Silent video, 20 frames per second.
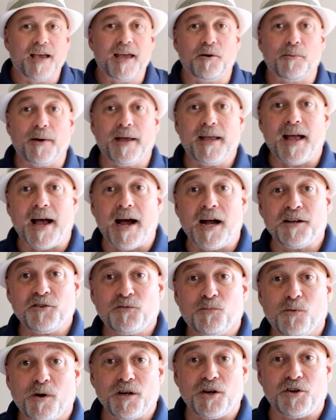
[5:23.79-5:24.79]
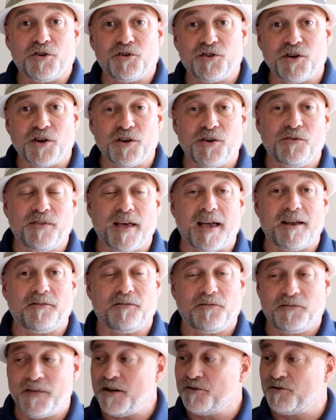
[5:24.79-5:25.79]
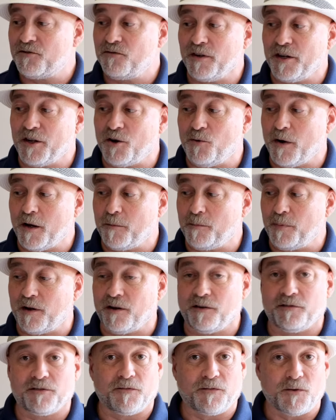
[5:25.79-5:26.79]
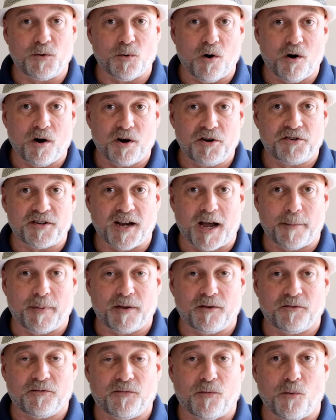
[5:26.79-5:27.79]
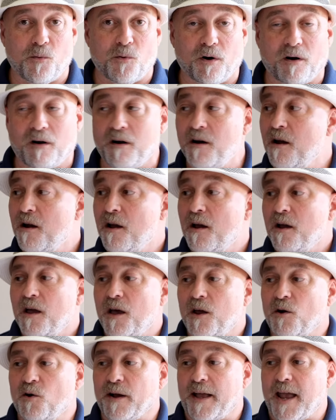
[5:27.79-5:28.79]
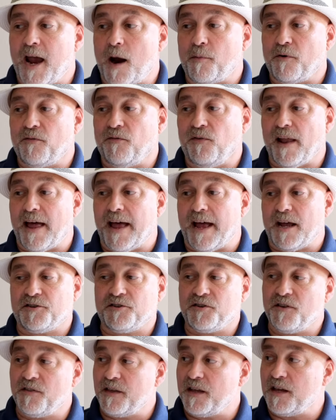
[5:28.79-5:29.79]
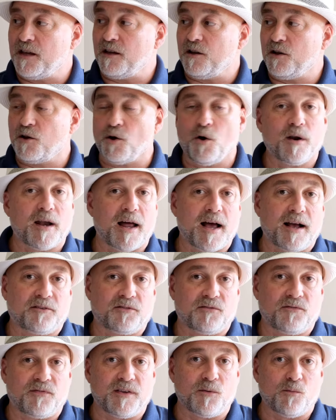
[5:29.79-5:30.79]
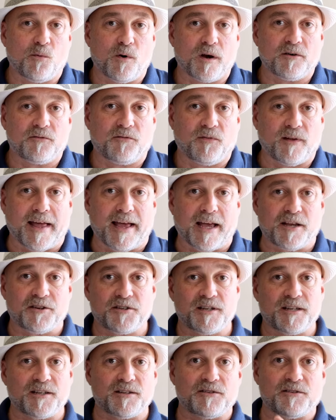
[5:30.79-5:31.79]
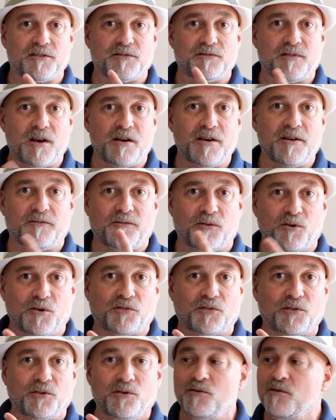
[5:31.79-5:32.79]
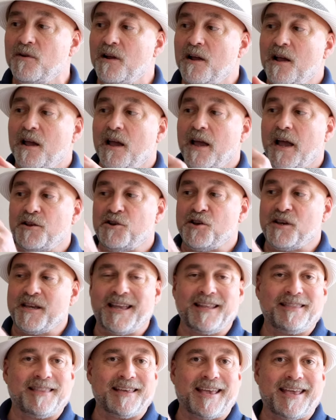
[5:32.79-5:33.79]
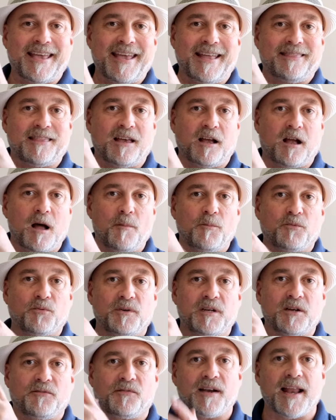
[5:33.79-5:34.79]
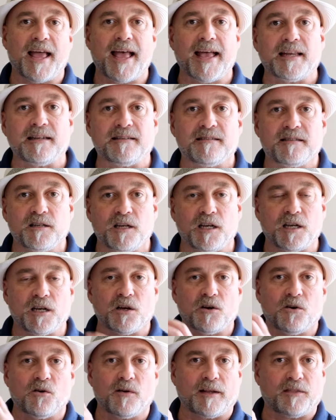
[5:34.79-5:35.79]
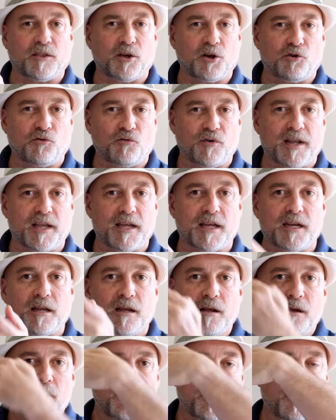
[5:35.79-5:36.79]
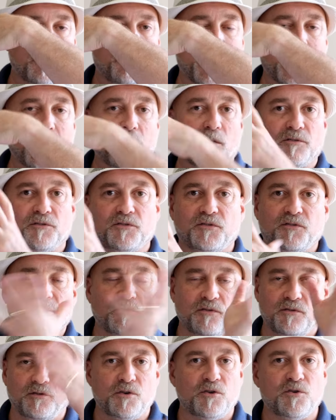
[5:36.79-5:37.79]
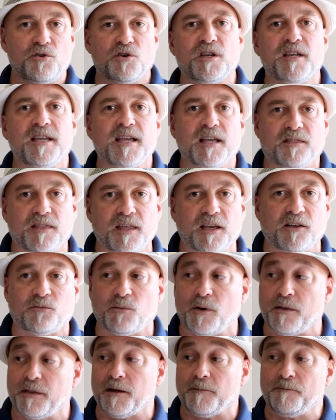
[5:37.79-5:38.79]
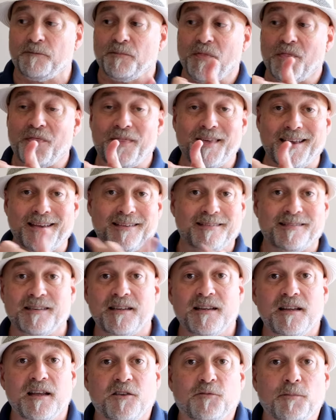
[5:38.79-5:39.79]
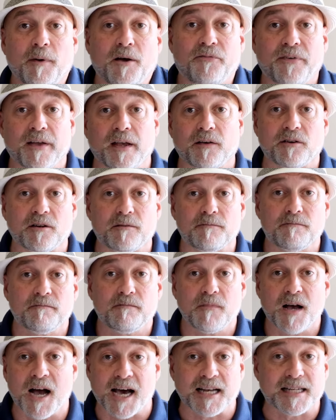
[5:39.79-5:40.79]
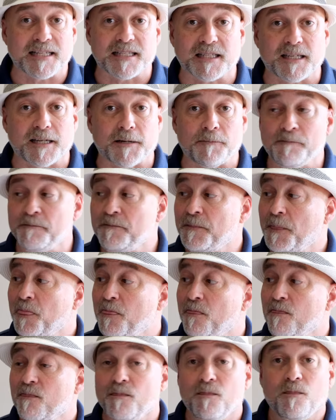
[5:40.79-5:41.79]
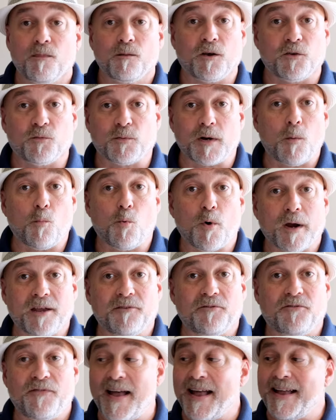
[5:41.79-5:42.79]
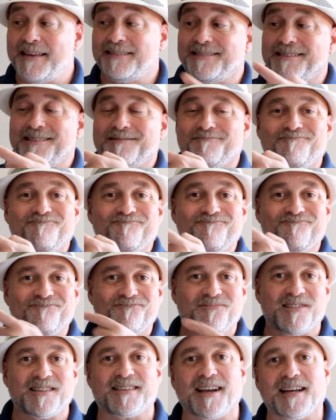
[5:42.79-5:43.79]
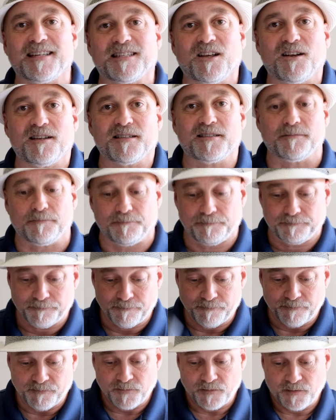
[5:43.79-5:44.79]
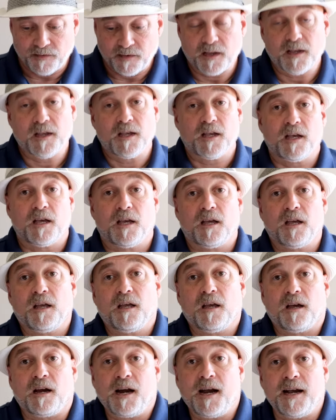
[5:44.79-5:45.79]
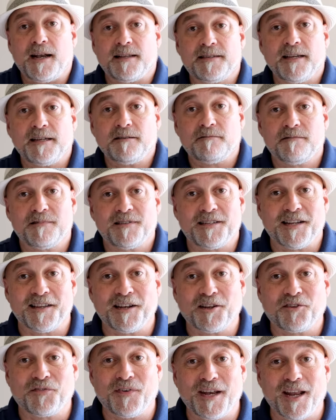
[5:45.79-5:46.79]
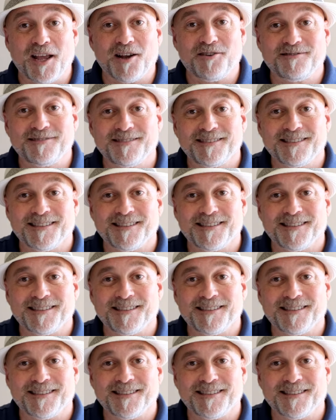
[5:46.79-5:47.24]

Anyway, I just wanted to show you that feature really quick because if you are shopping for an on-camera flash, the Godox V1 flash is very versatile and you can get the kit that comes with different heads, you know, like the grid, the bounce, you, you can get things with it. This is my favorite, honestly, because when I'm working fast, this guy's awesome. All right, that's it. See you in the next video.